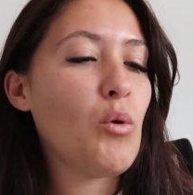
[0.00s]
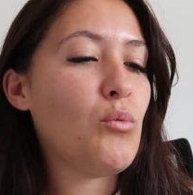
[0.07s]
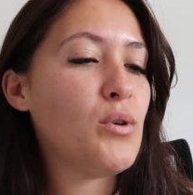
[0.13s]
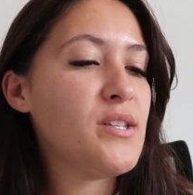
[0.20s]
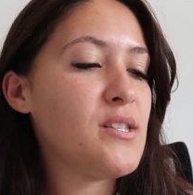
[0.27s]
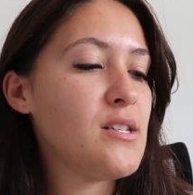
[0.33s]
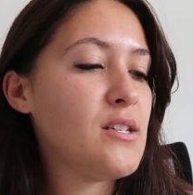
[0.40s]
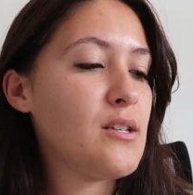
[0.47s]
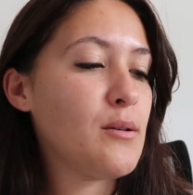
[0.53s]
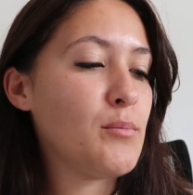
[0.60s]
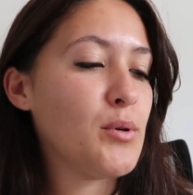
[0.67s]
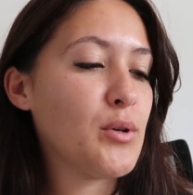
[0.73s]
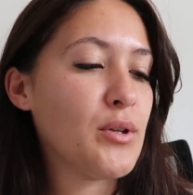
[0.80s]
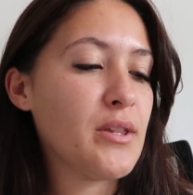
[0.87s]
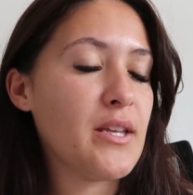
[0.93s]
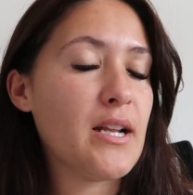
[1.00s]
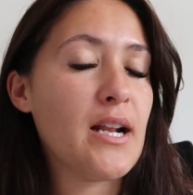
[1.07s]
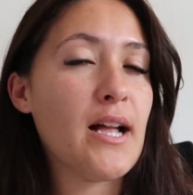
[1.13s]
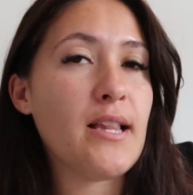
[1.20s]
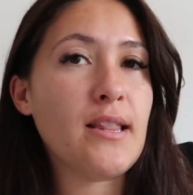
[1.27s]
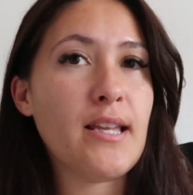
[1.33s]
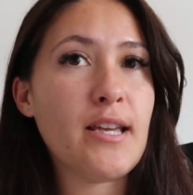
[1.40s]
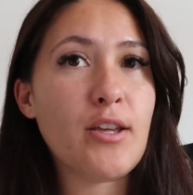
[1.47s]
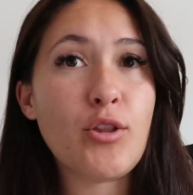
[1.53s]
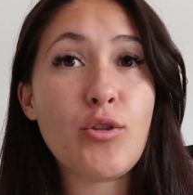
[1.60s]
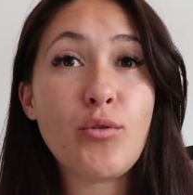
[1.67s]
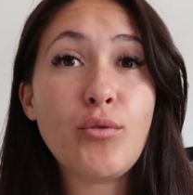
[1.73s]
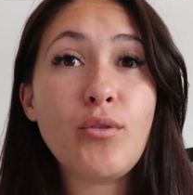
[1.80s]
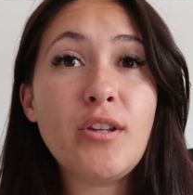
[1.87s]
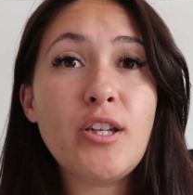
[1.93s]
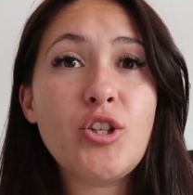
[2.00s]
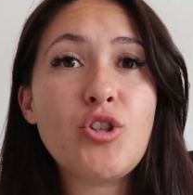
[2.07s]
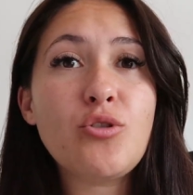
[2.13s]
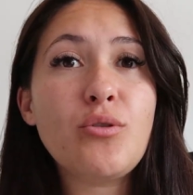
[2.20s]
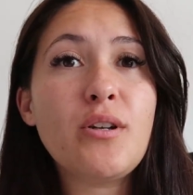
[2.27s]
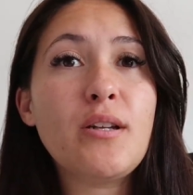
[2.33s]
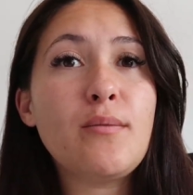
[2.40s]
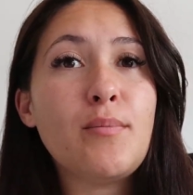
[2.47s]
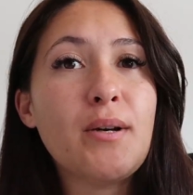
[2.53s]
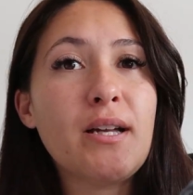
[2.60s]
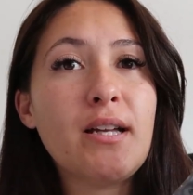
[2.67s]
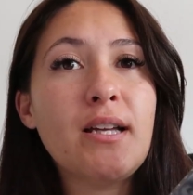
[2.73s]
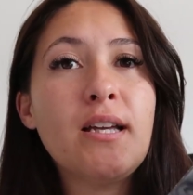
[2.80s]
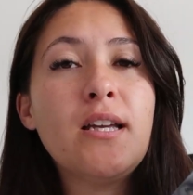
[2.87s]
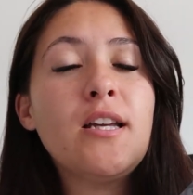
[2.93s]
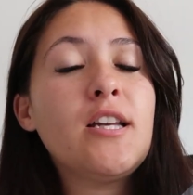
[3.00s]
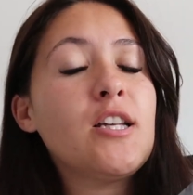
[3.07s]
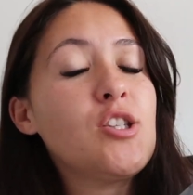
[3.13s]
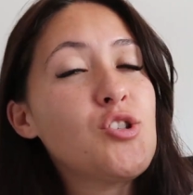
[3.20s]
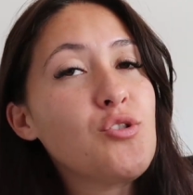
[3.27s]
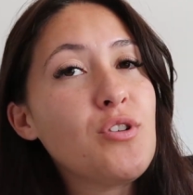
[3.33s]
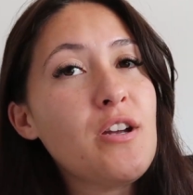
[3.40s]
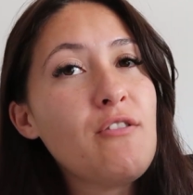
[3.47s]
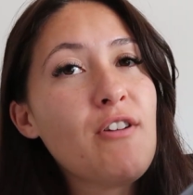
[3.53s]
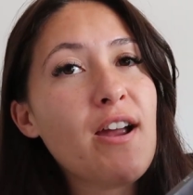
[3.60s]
wasn't a book that I like thoroughly enjoyed, but it's a great